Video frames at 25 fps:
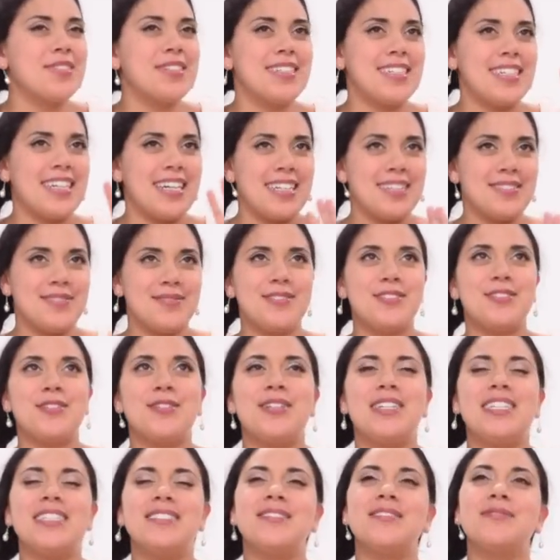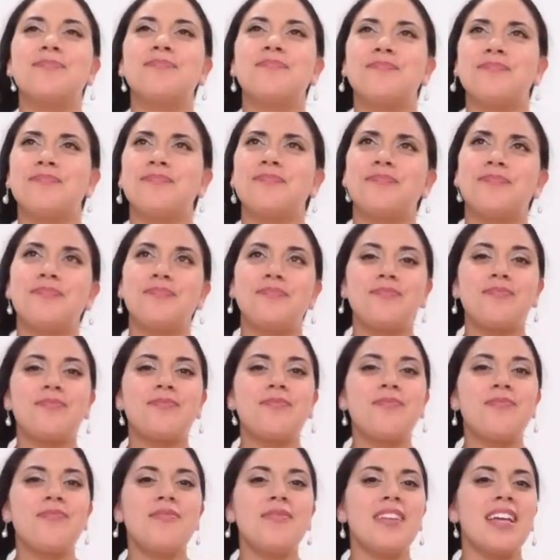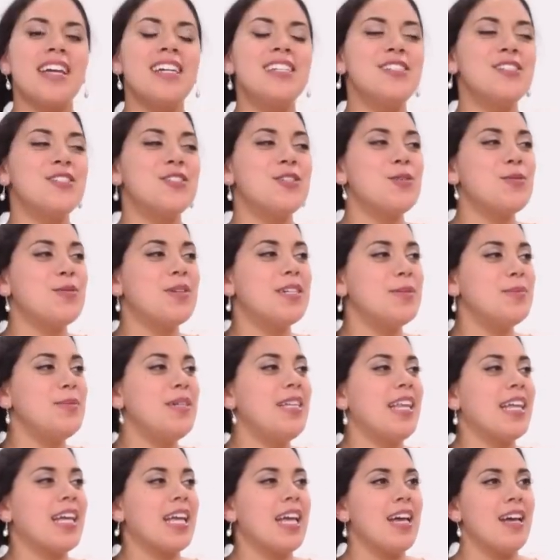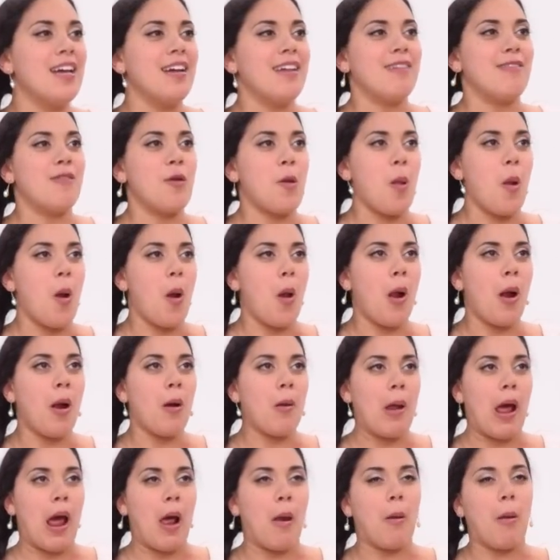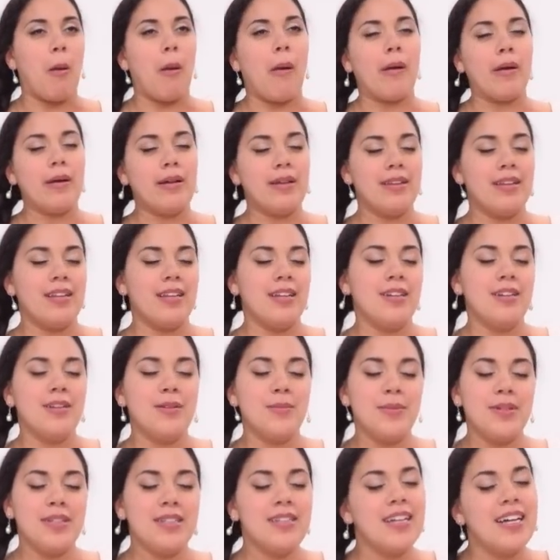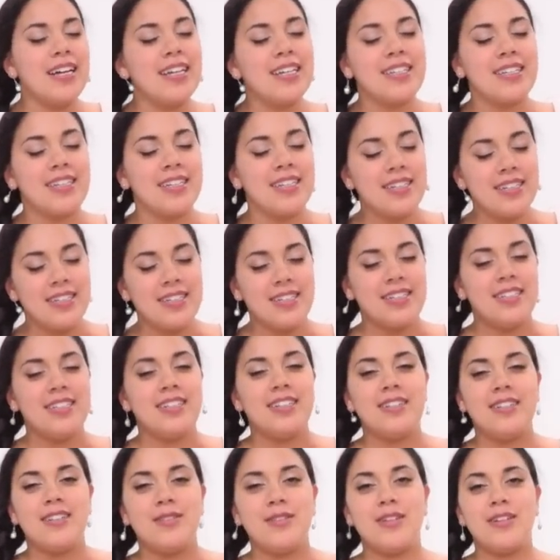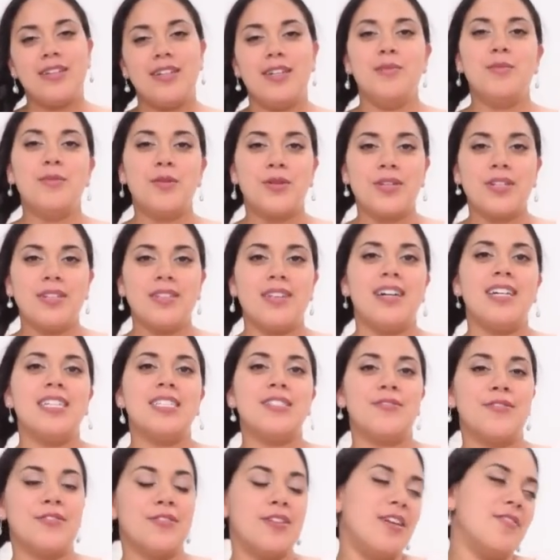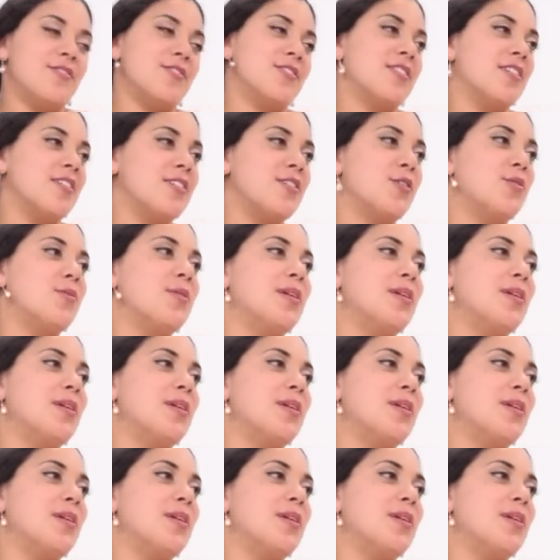Okay, sorry. I just don't want to be like, and it'll be like immortalized forever on your